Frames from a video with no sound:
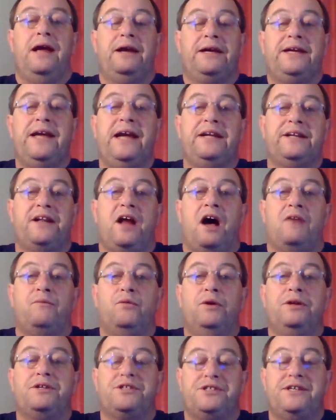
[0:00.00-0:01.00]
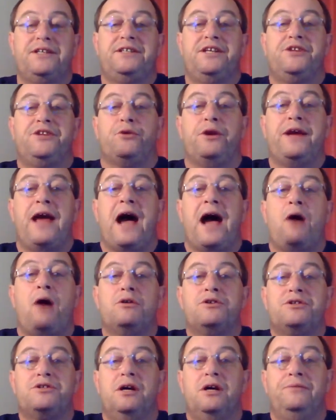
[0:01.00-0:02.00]
and kicked it off with 63
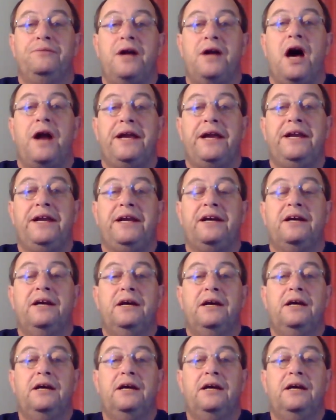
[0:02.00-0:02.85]
hours of not eating.